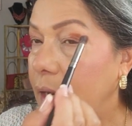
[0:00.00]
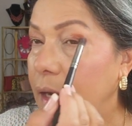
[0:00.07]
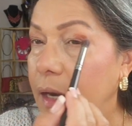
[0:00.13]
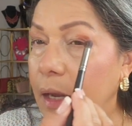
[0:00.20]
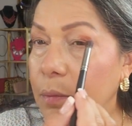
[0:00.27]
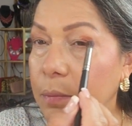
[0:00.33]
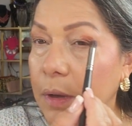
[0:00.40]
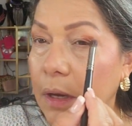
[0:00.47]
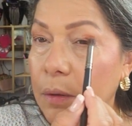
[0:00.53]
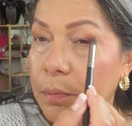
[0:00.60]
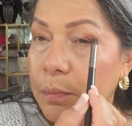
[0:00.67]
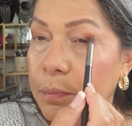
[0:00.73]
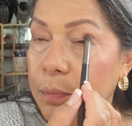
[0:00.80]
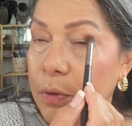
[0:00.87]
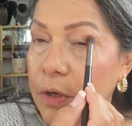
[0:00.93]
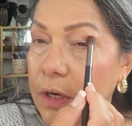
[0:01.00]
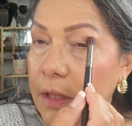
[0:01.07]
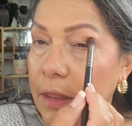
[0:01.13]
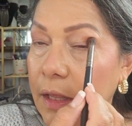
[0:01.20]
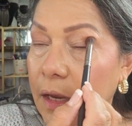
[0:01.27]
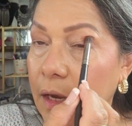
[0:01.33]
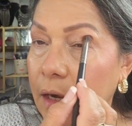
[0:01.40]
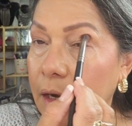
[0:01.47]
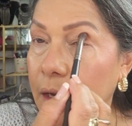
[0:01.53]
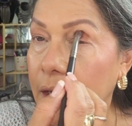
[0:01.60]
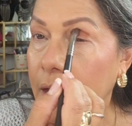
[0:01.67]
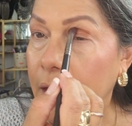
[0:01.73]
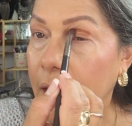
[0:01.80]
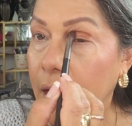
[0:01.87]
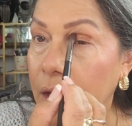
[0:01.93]
And I put it there
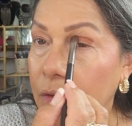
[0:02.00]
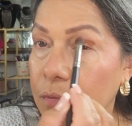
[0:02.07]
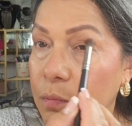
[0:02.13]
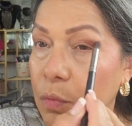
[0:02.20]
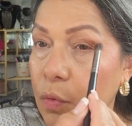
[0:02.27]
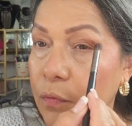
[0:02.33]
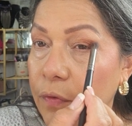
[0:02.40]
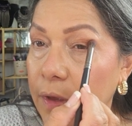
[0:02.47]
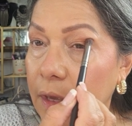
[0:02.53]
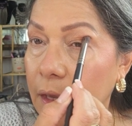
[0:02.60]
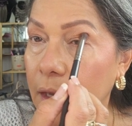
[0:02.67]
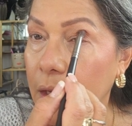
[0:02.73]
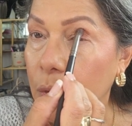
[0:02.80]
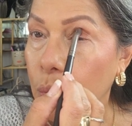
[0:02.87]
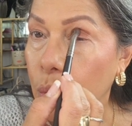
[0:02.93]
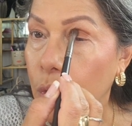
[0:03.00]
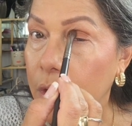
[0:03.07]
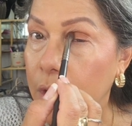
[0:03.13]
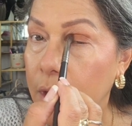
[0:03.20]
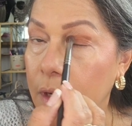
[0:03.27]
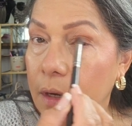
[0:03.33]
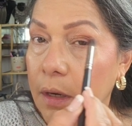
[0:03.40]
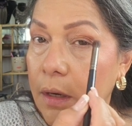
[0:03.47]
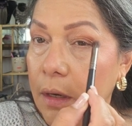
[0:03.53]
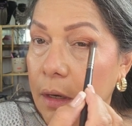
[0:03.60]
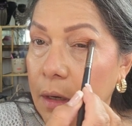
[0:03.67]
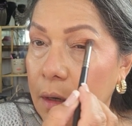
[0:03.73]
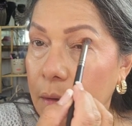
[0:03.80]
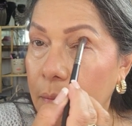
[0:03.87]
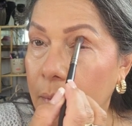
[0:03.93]
and kind of move inward
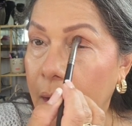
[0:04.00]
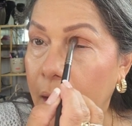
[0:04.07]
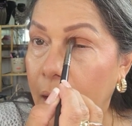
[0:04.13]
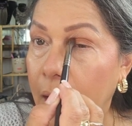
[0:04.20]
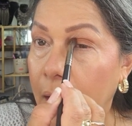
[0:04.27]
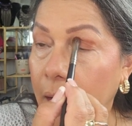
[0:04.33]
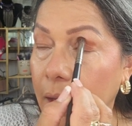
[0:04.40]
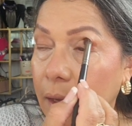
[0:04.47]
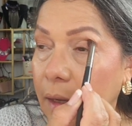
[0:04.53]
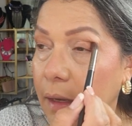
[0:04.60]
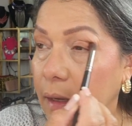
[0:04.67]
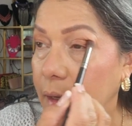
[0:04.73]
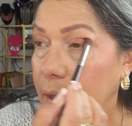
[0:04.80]
my eye.